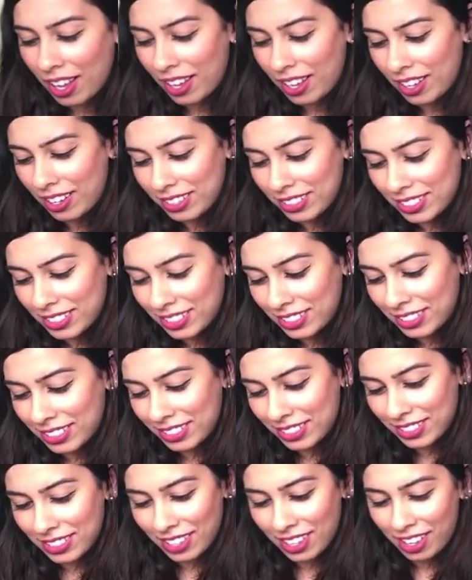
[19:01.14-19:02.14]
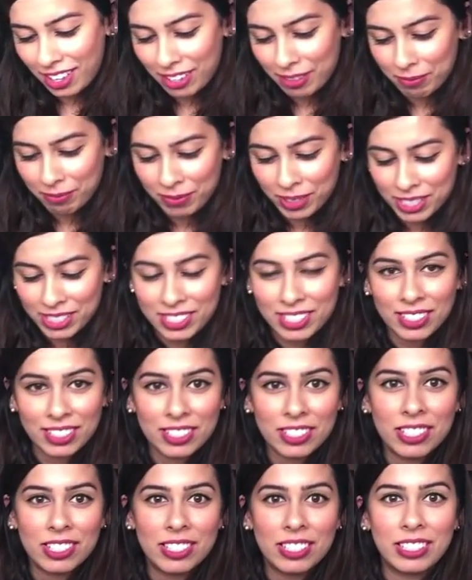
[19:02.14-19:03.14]
since I'm
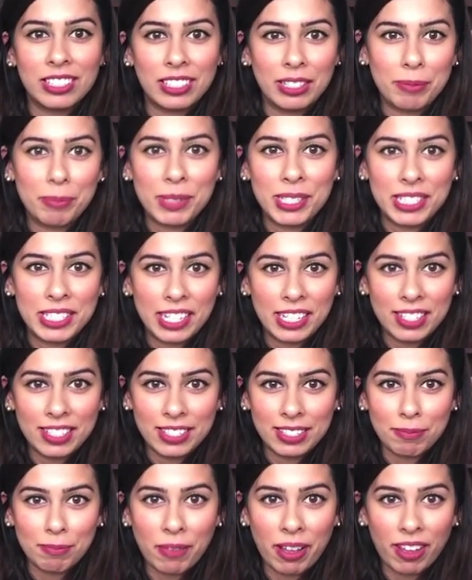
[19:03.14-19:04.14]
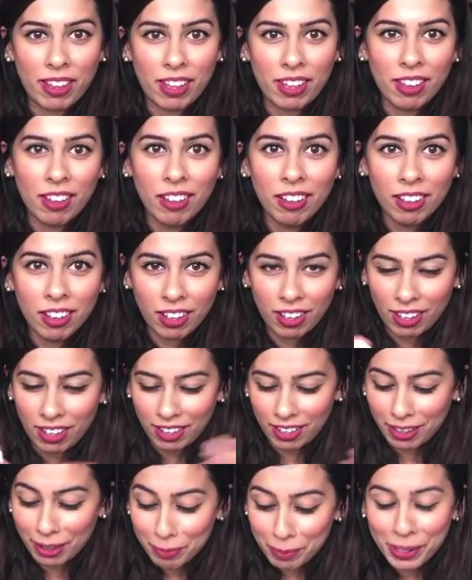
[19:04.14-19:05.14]
addicted to lipsticks. My
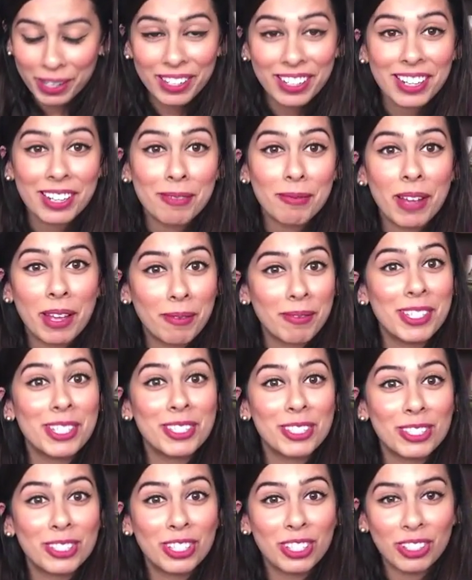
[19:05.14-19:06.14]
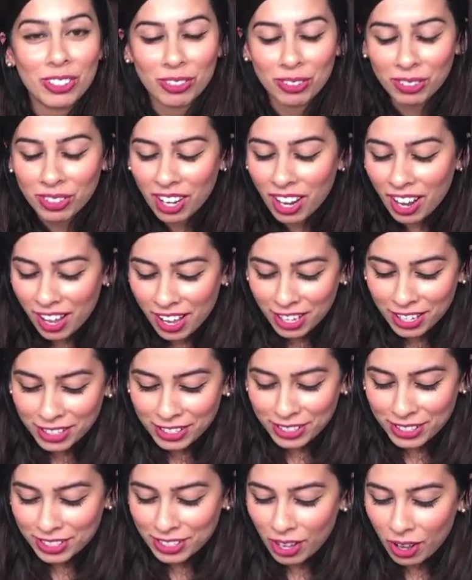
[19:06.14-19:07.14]
opinion might be skewed.
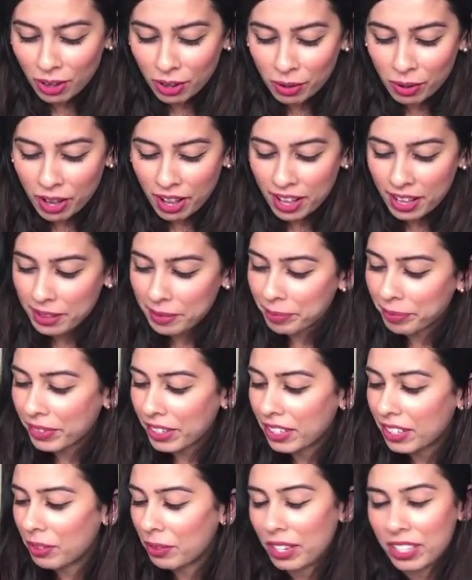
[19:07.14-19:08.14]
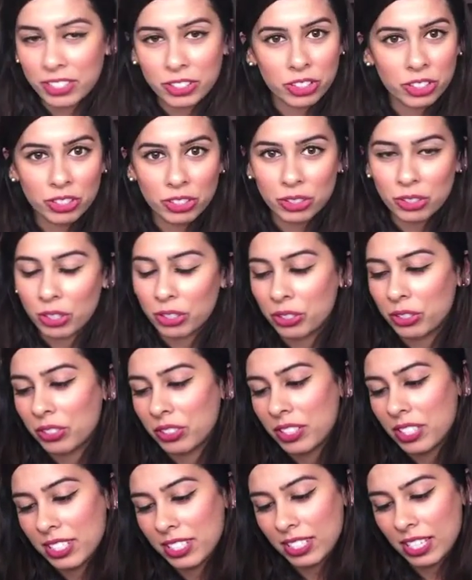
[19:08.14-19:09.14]
So anyway, I just showed you
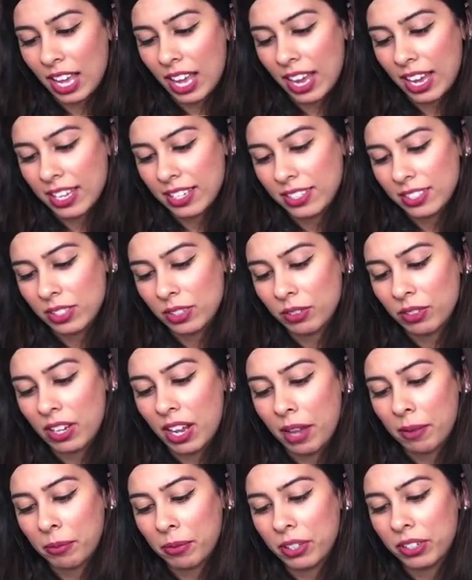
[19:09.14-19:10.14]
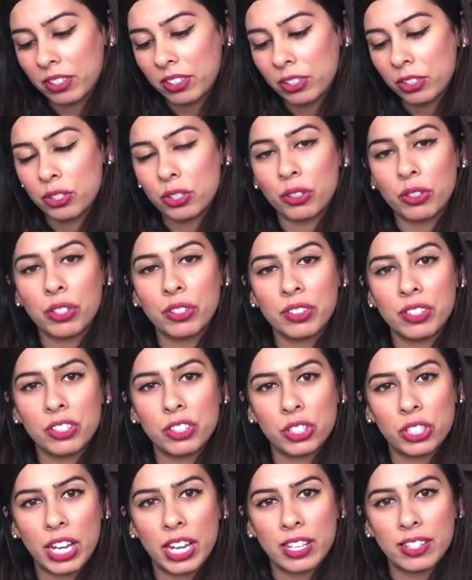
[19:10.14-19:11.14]
the size, so now I'm gonna show you the
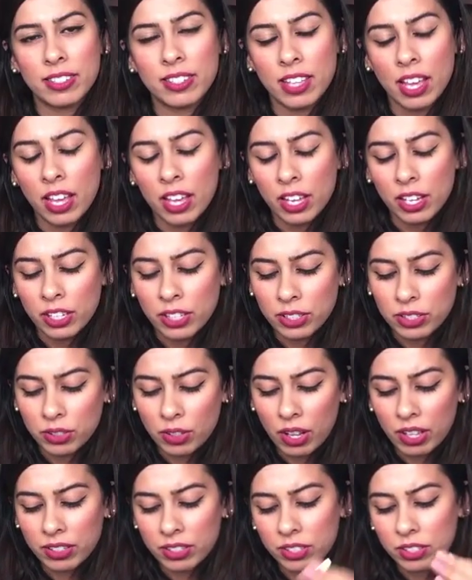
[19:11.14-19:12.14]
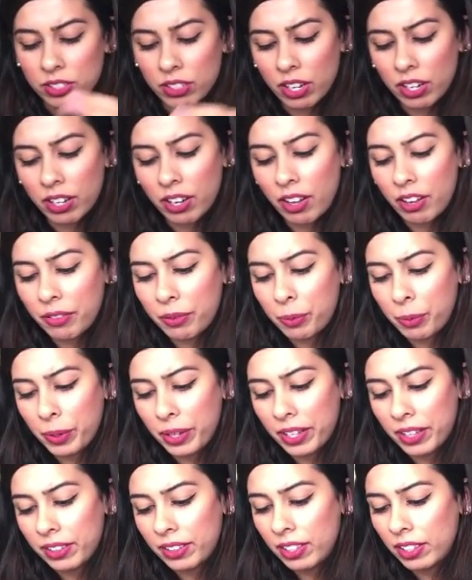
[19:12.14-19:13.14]
shades. So I'll start off
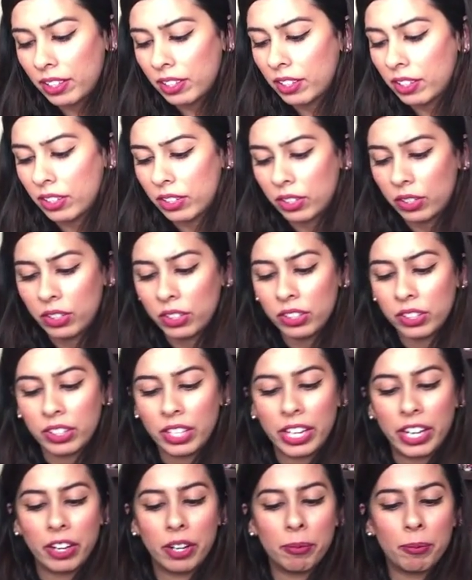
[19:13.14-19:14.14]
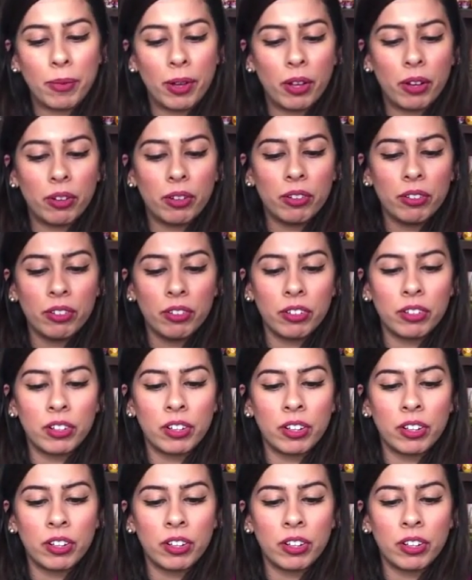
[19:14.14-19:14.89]
with Guillermo.